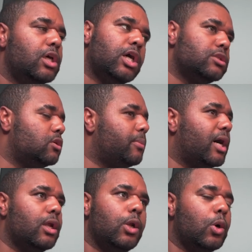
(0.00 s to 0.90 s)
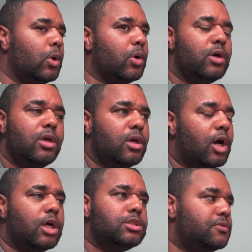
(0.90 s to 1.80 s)
I don't know about long
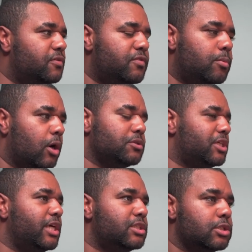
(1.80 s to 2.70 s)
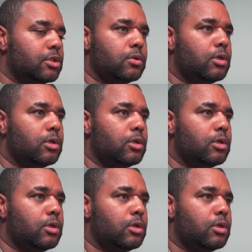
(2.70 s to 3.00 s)
150-mile chases though,